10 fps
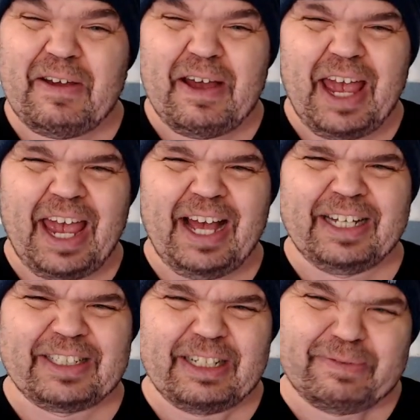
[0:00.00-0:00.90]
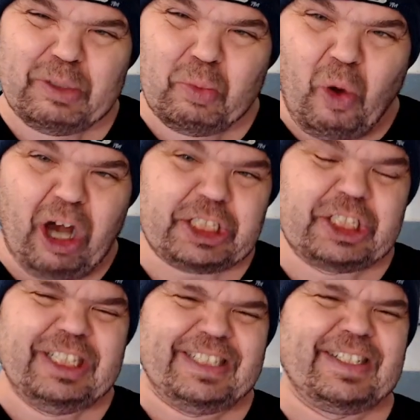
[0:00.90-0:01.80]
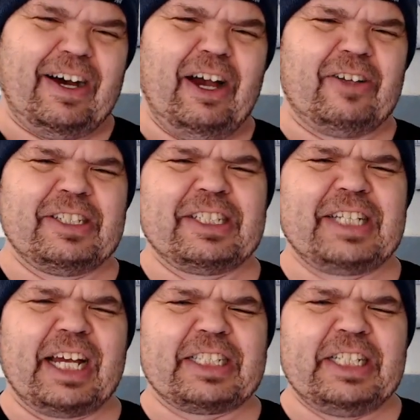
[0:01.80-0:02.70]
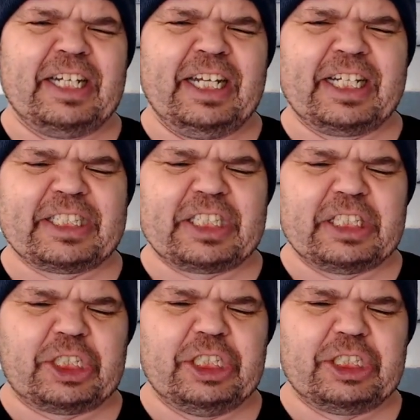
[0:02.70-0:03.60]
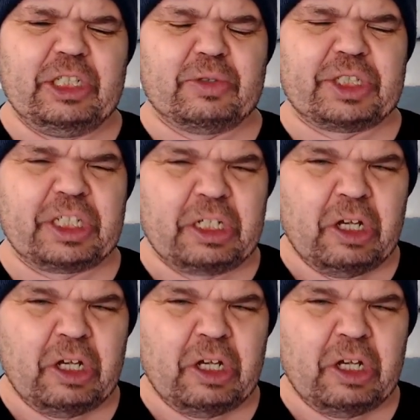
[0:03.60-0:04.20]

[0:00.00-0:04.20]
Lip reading: And if you watch the style and the techniques that she's using,